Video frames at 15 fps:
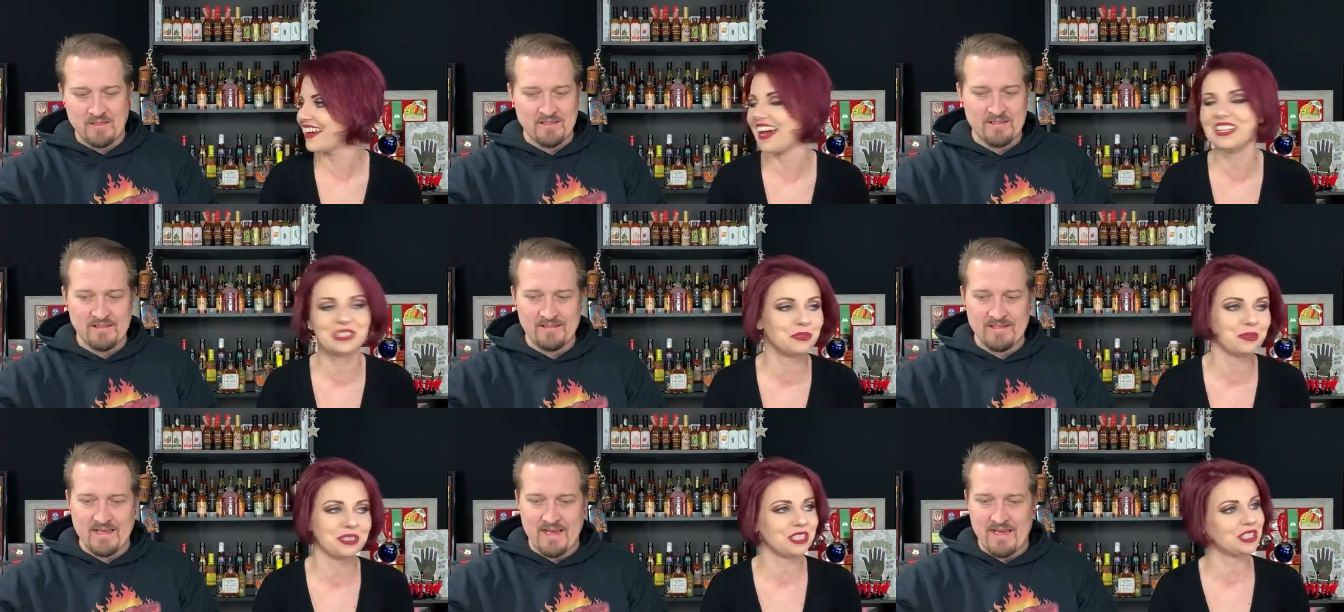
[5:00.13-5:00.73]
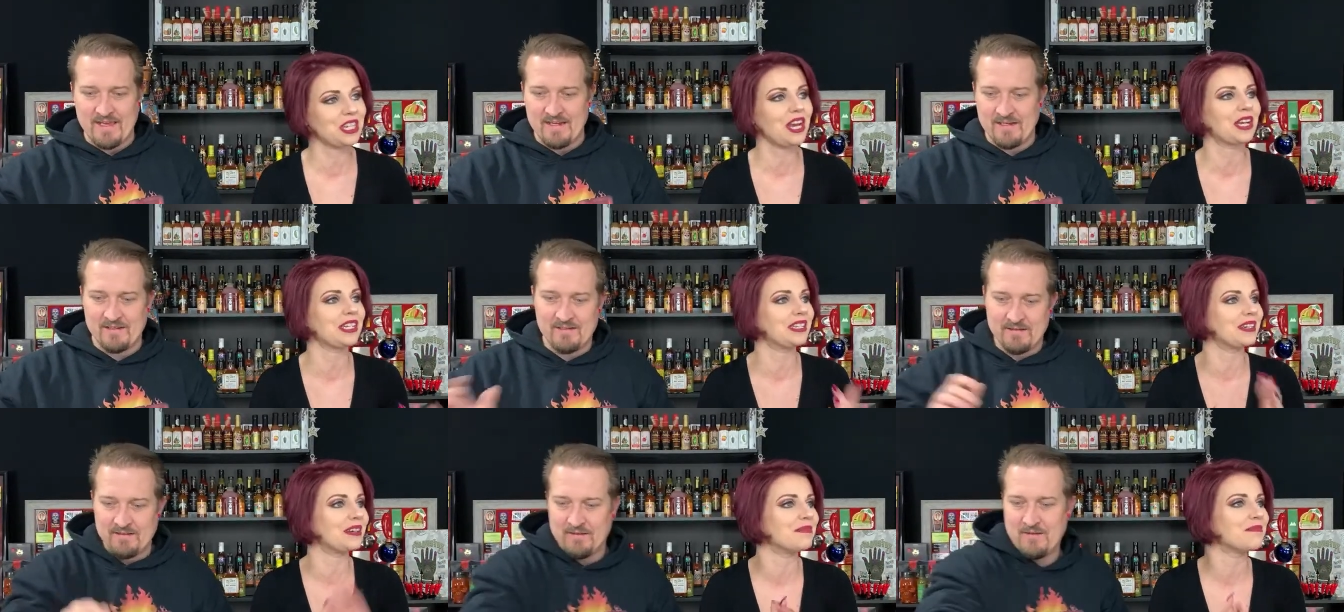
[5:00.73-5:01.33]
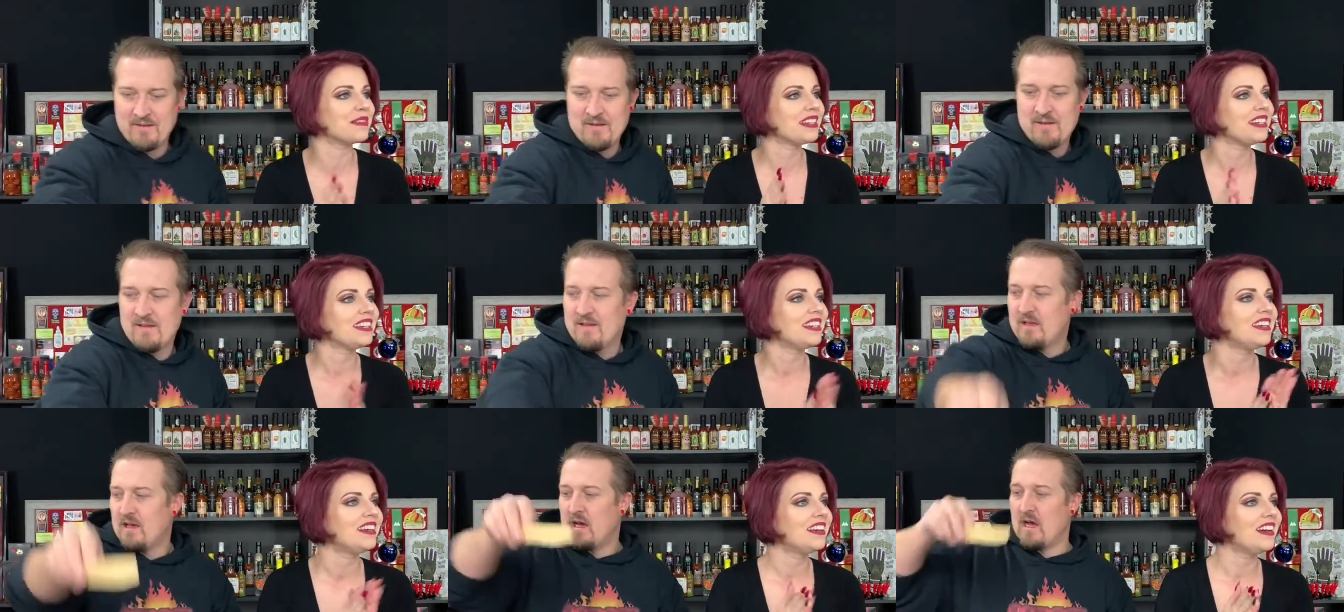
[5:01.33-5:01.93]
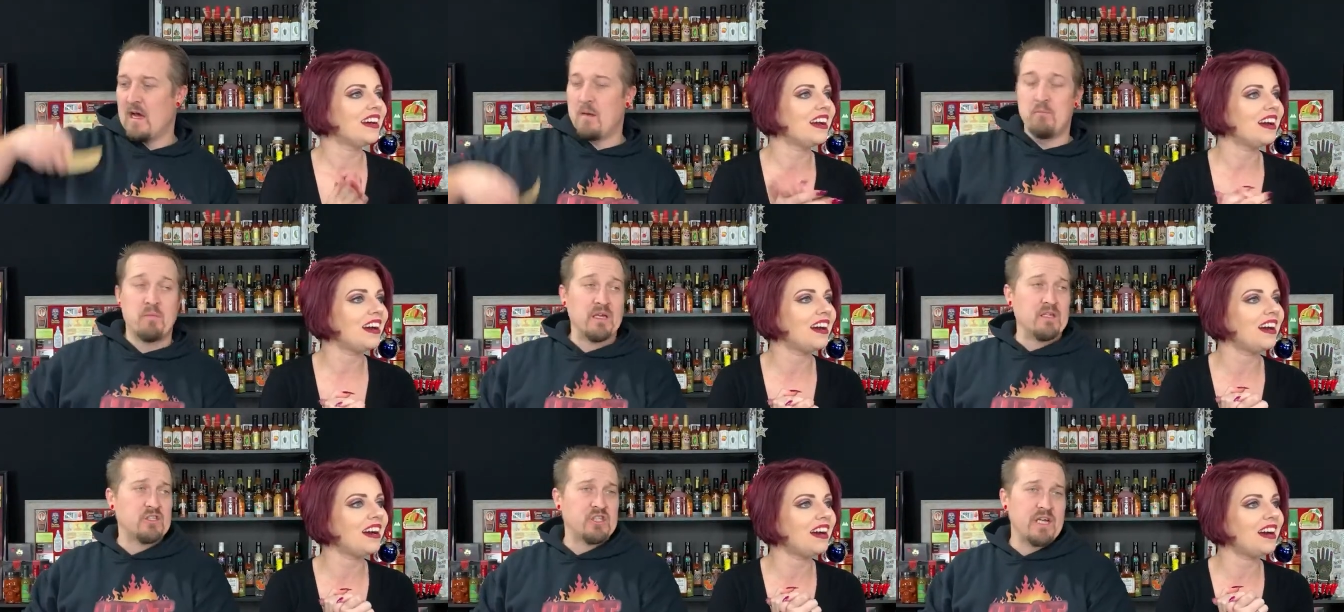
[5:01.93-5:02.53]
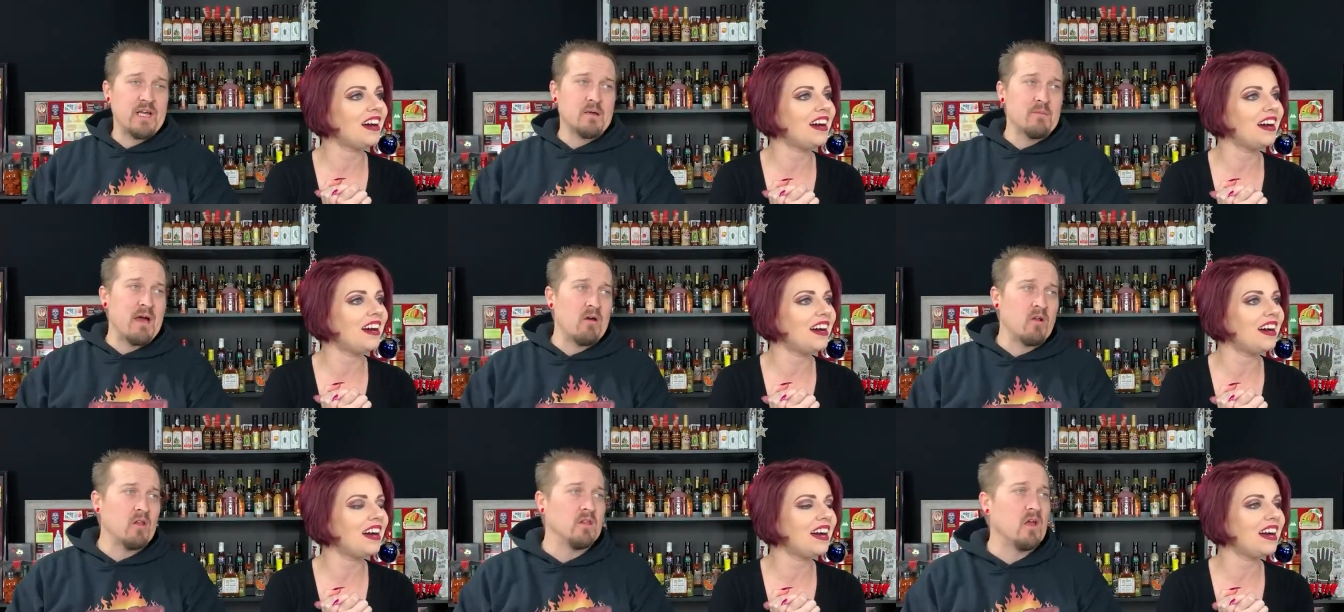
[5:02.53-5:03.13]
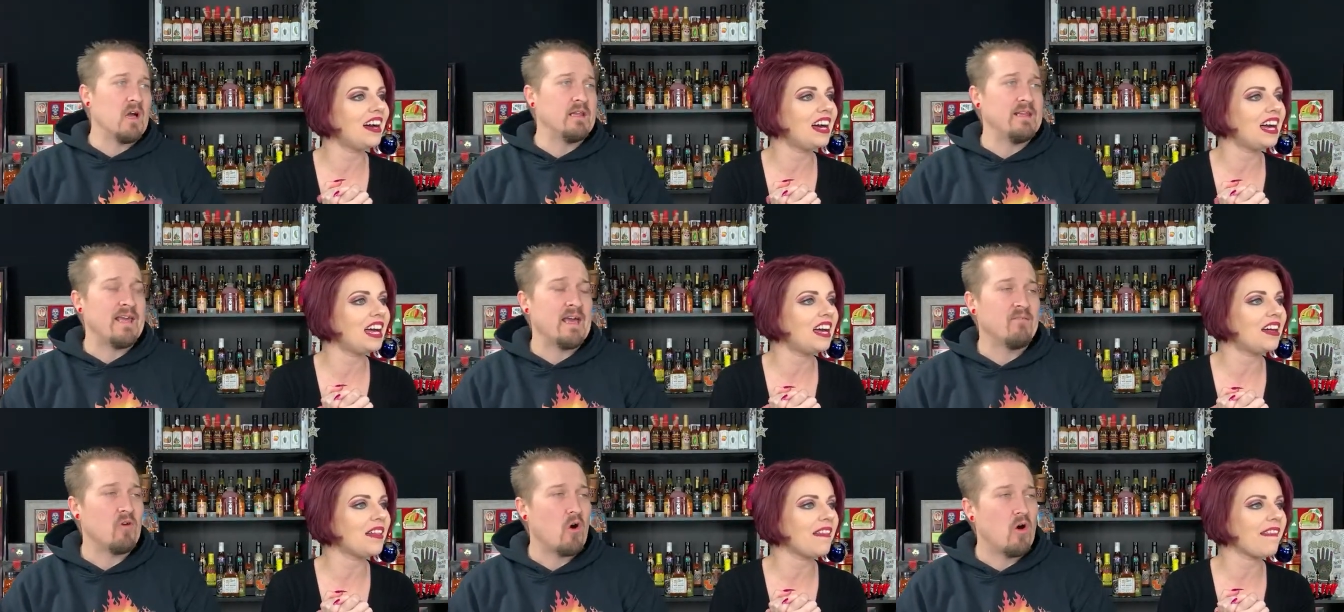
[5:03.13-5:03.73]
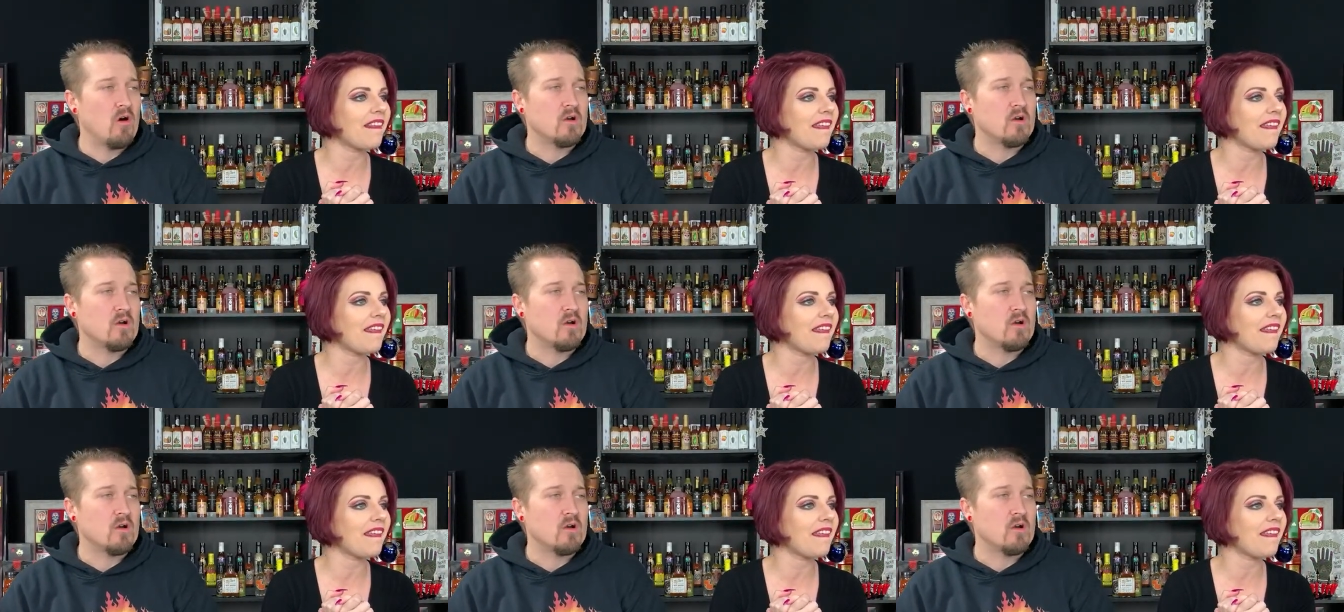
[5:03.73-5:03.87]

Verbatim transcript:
Speaker 1: get I just, that. I just talking to him.
Speaker 2: Um, but check them out online. They have all